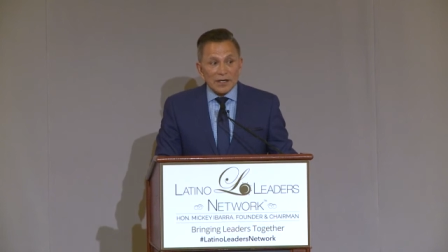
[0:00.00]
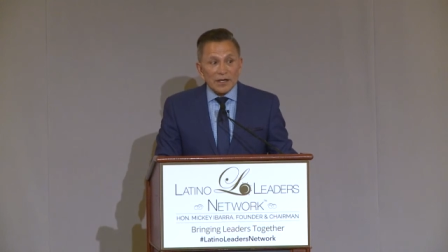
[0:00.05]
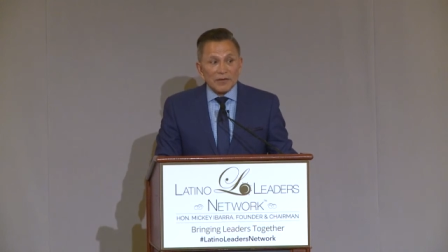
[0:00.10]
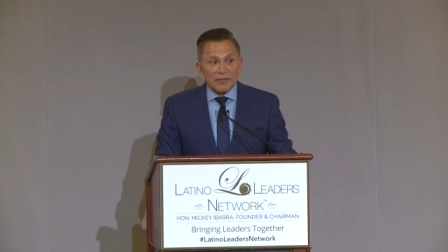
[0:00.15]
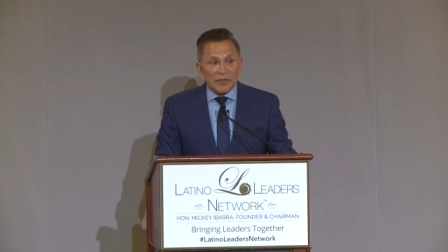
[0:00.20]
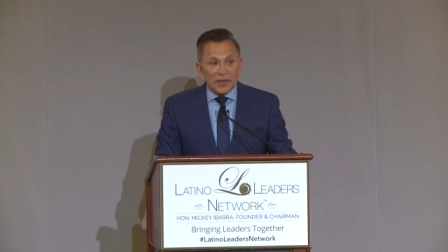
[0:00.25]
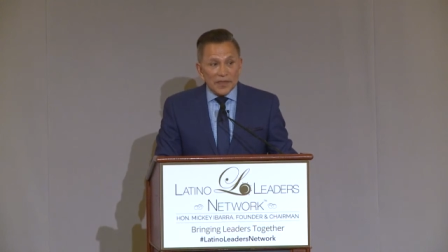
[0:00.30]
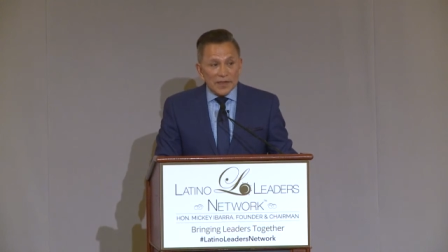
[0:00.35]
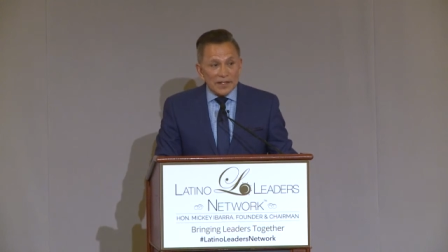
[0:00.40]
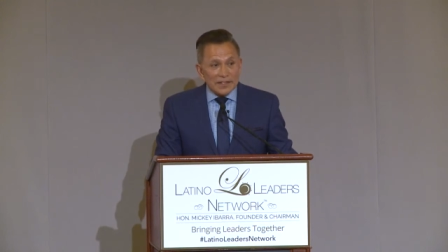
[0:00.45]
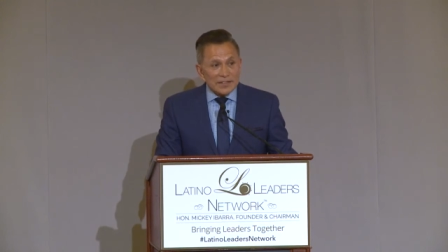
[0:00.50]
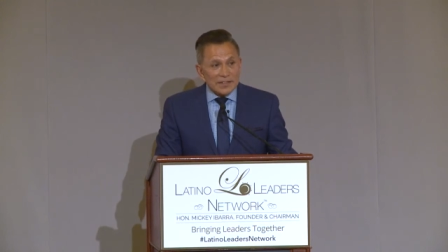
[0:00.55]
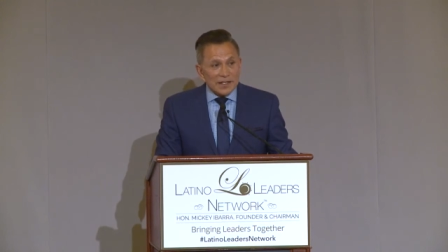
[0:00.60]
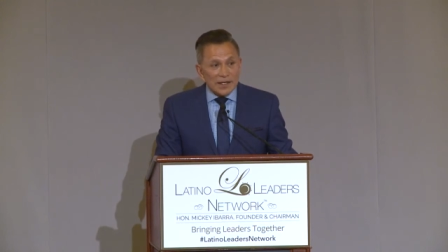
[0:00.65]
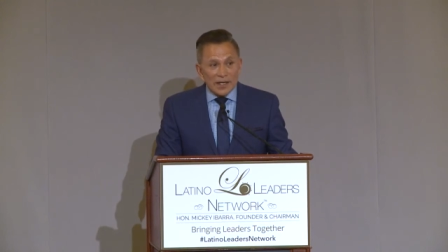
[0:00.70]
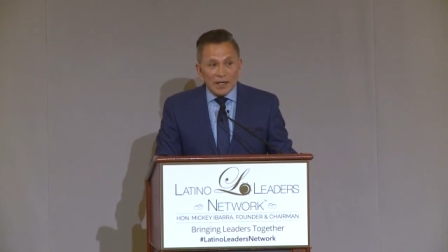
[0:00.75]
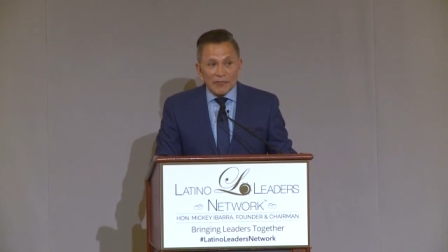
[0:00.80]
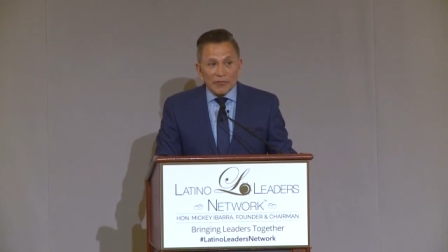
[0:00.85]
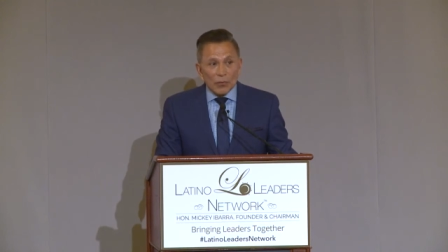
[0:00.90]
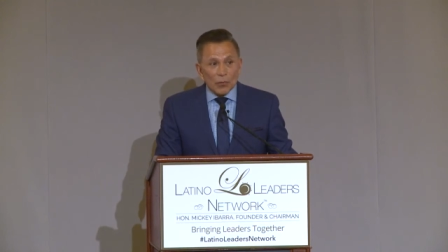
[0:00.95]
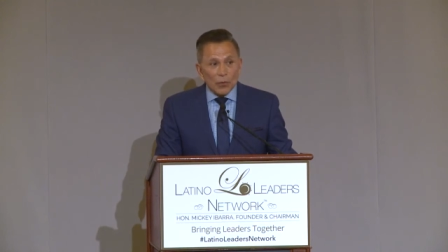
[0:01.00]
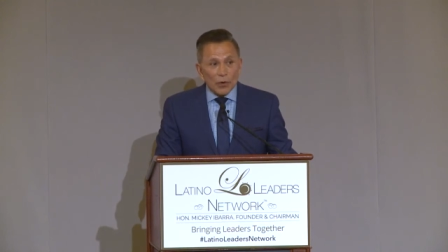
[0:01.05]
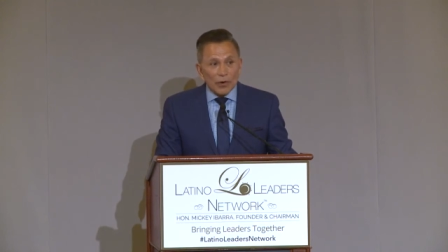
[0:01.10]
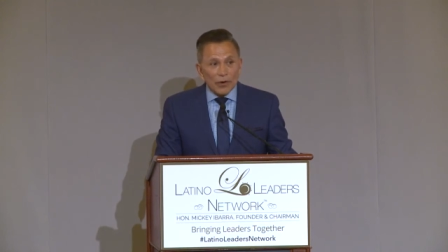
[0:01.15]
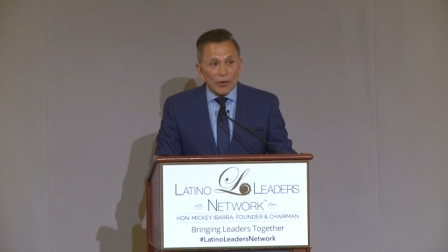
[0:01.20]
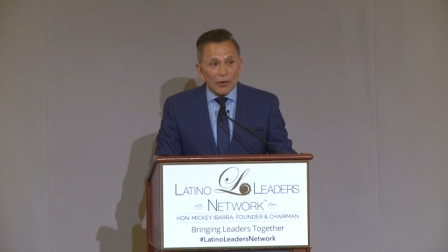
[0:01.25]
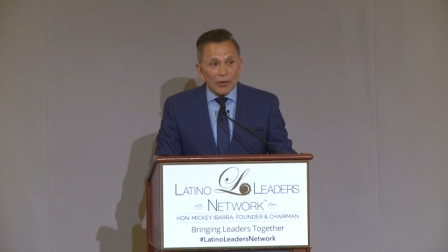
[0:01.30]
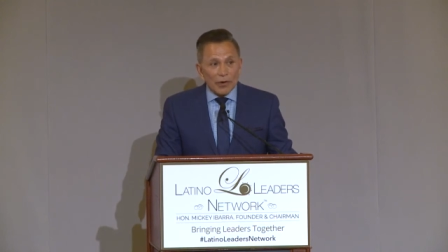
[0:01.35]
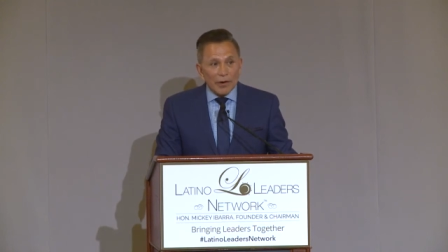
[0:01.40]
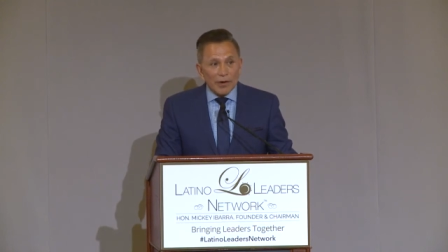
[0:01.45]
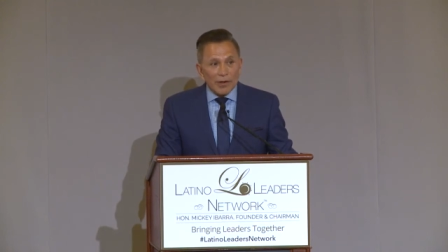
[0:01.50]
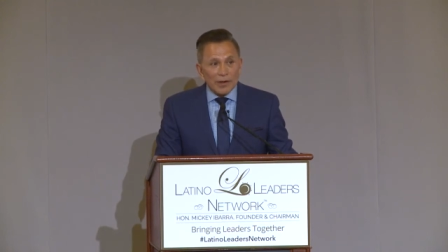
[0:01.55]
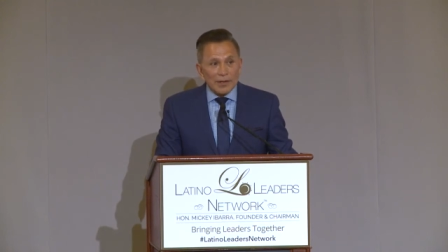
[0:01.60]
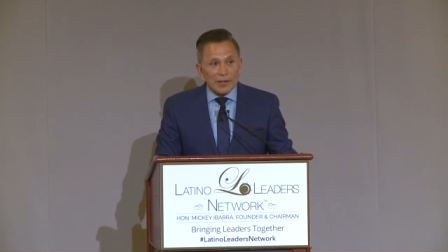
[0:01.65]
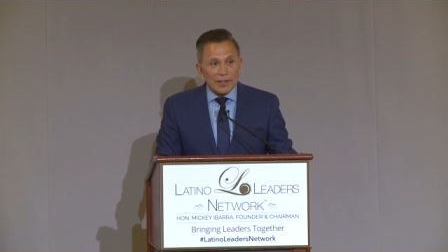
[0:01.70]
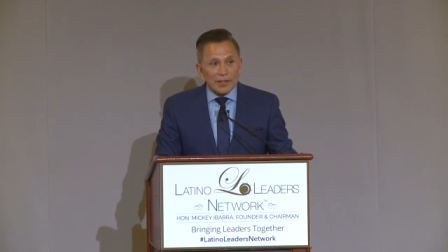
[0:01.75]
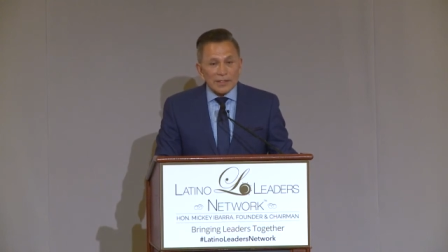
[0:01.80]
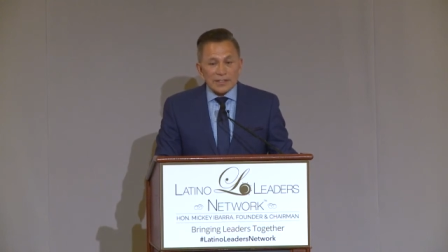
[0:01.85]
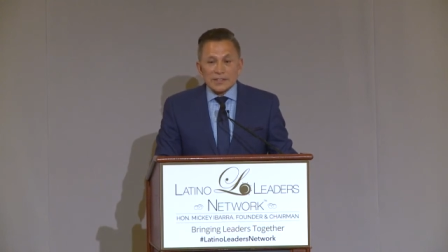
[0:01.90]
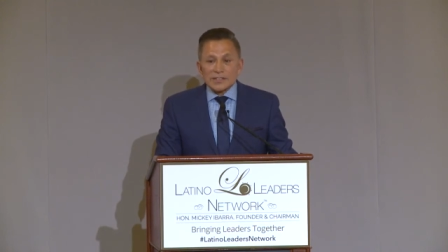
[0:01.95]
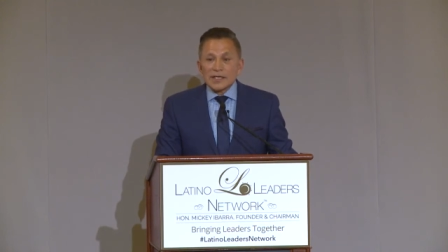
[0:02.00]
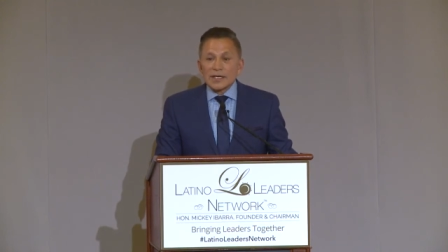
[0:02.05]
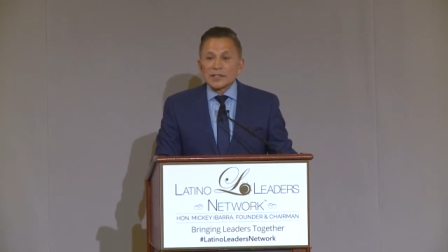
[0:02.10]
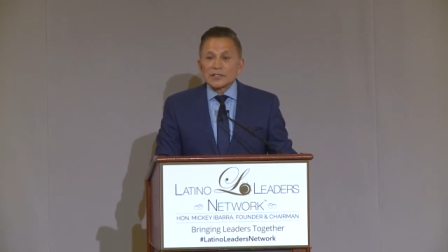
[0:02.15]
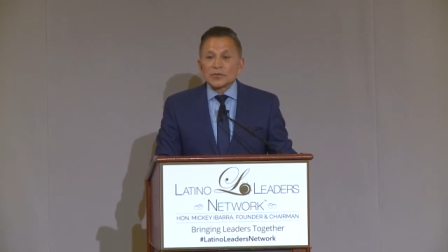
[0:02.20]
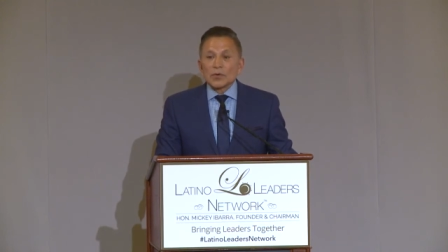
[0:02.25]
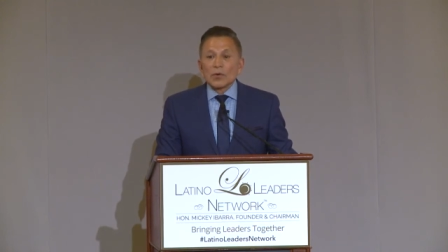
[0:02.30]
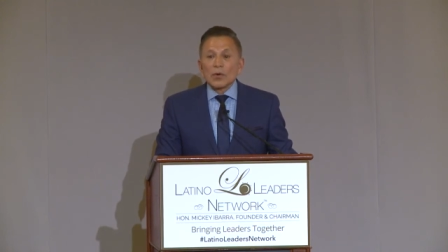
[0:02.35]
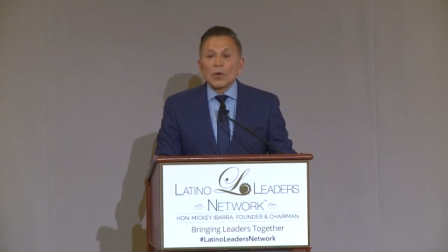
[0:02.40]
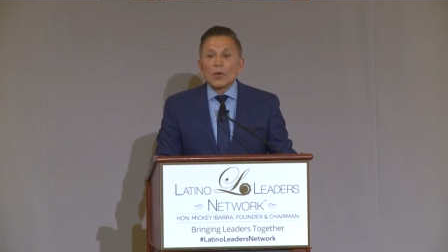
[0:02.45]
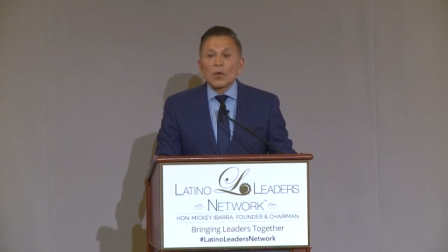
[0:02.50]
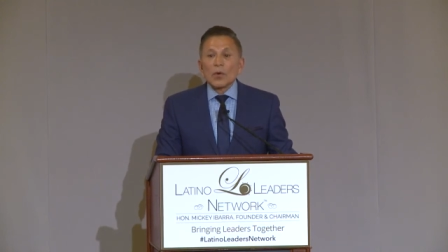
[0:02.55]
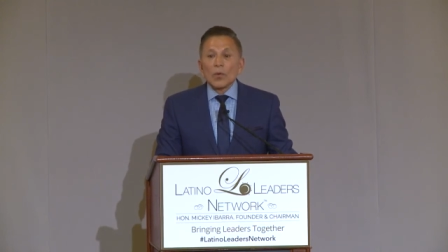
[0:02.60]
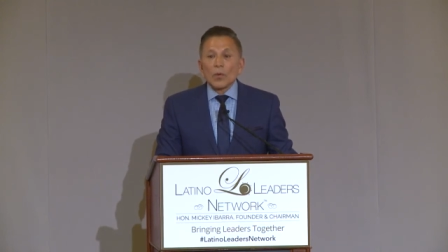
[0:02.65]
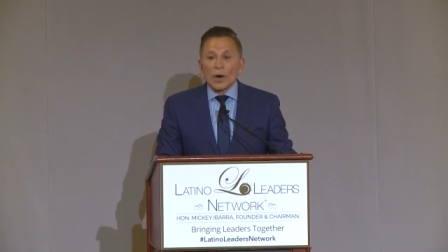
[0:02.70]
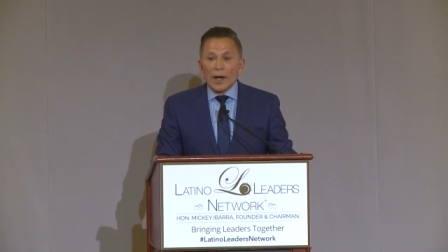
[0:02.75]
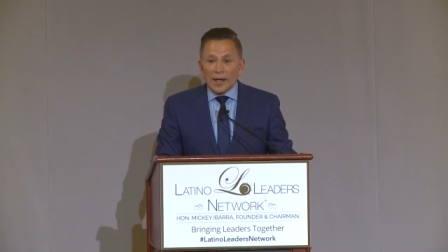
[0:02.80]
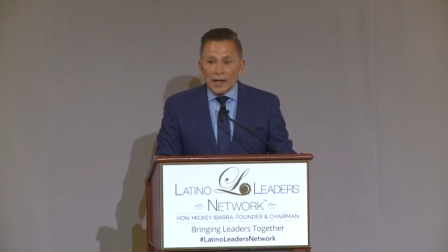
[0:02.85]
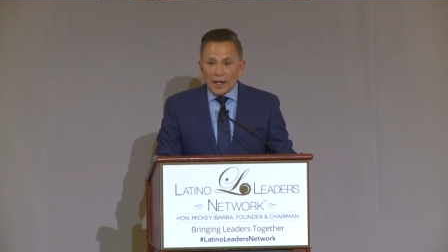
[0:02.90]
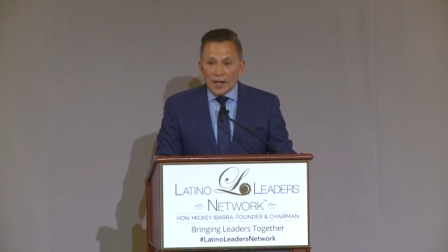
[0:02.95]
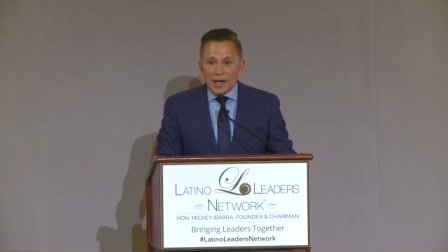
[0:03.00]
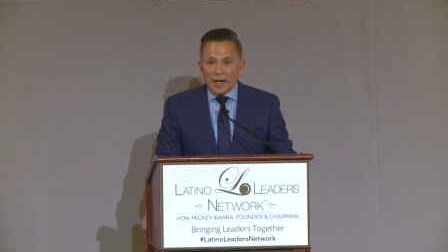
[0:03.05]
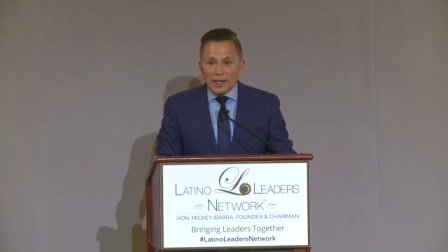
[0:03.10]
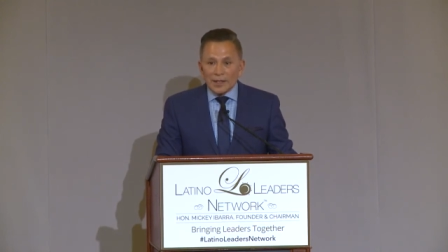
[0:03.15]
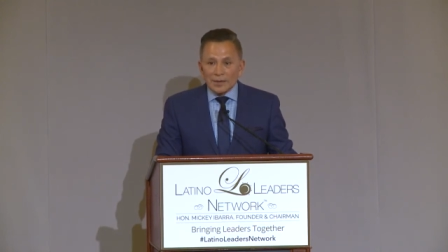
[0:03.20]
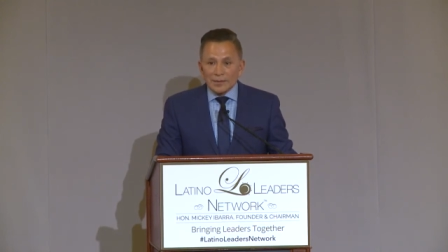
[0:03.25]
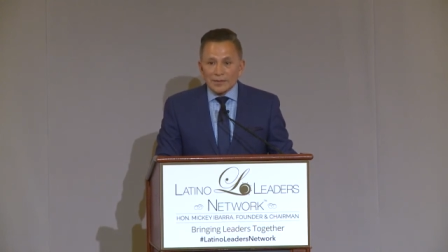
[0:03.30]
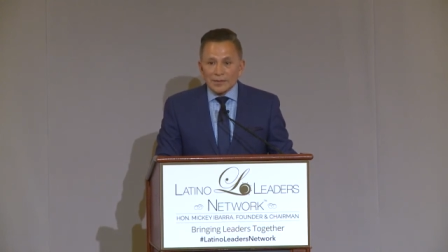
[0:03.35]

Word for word: of things that never were and says, why not?